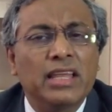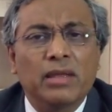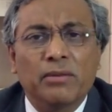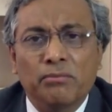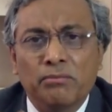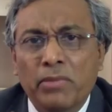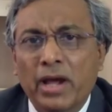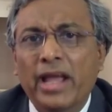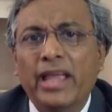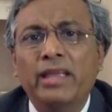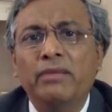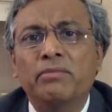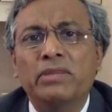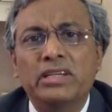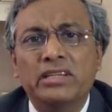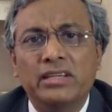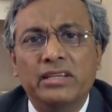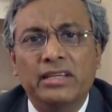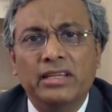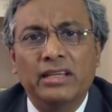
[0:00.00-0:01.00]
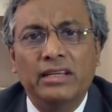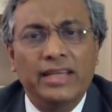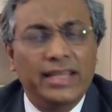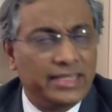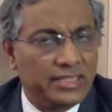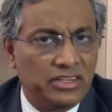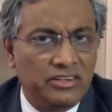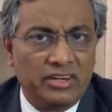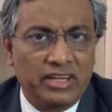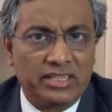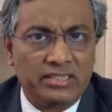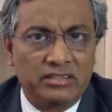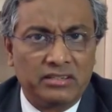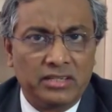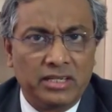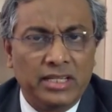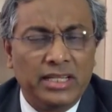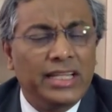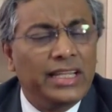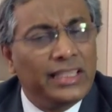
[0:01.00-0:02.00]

buying material, etc., etc.